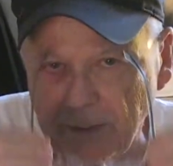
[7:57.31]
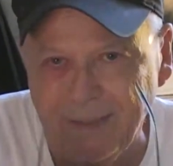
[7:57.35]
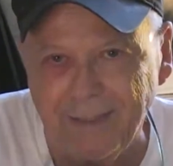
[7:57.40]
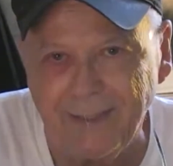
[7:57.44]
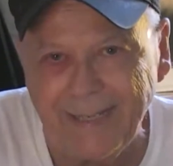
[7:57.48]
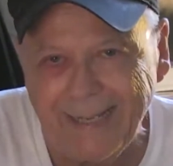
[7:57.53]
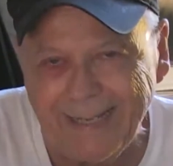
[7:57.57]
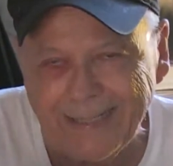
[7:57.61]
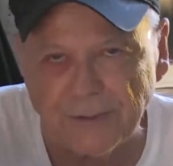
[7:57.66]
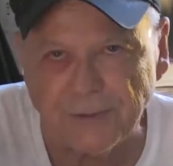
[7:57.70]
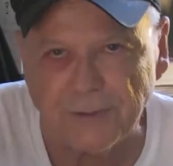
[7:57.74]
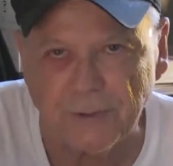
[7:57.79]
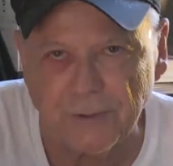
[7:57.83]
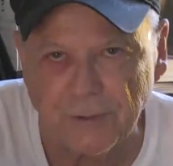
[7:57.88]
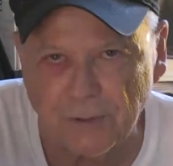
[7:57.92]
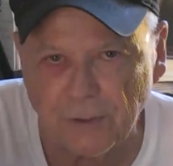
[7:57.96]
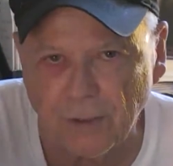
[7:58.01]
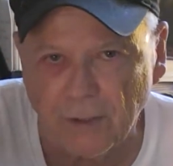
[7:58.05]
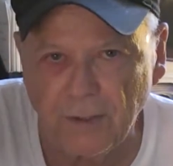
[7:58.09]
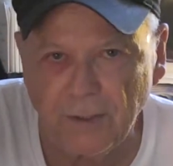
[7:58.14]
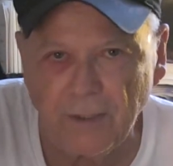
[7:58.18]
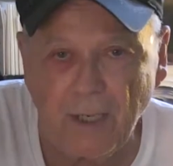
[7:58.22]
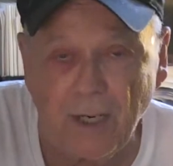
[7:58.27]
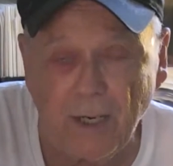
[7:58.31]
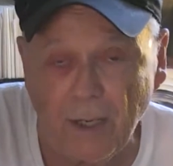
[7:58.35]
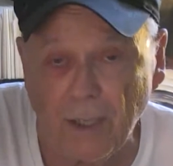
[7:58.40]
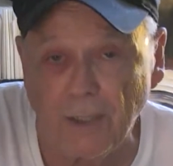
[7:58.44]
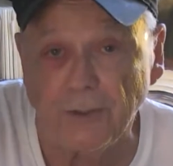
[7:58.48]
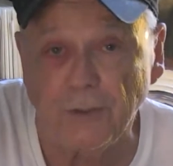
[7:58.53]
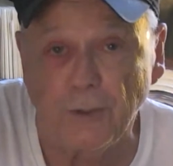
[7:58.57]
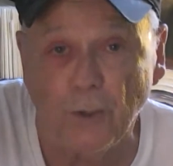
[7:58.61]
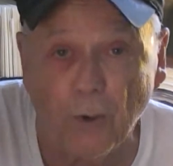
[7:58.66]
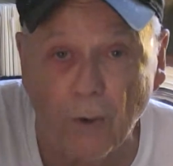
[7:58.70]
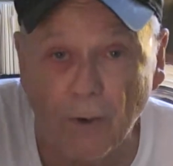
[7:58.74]
in essence
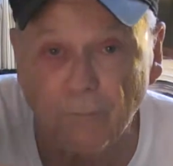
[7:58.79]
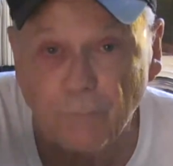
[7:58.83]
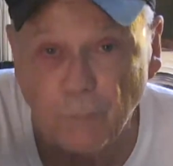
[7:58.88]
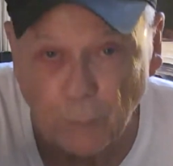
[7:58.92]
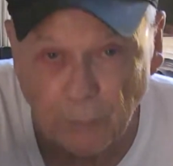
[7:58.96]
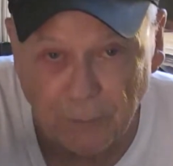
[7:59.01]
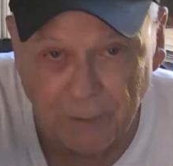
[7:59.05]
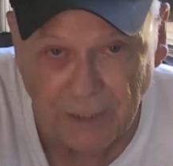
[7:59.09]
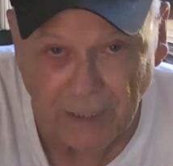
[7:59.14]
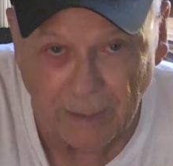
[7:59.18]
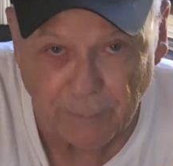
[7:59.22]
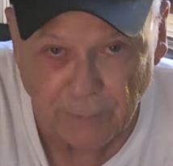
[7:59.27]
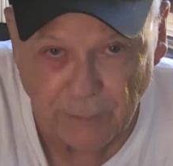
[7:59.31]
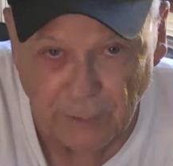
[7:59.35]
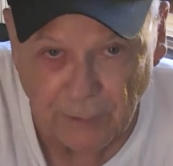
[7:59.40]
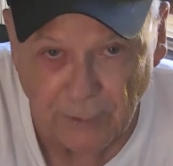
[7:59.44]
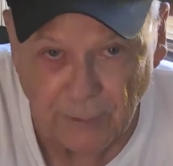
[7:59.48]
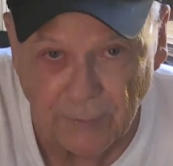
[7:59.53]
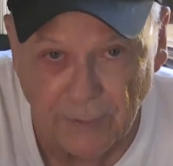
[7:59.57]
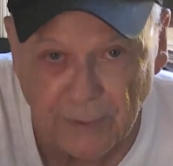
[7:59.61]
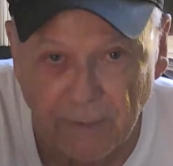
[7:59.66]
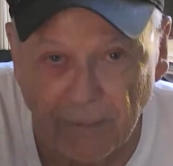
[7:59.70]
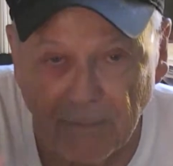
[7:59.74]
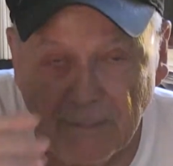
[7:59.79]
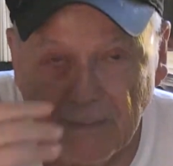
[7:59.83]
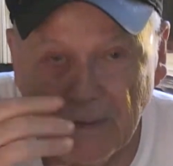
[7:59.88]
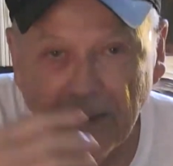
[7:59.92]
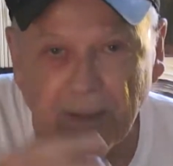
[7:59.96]
are your vocabulary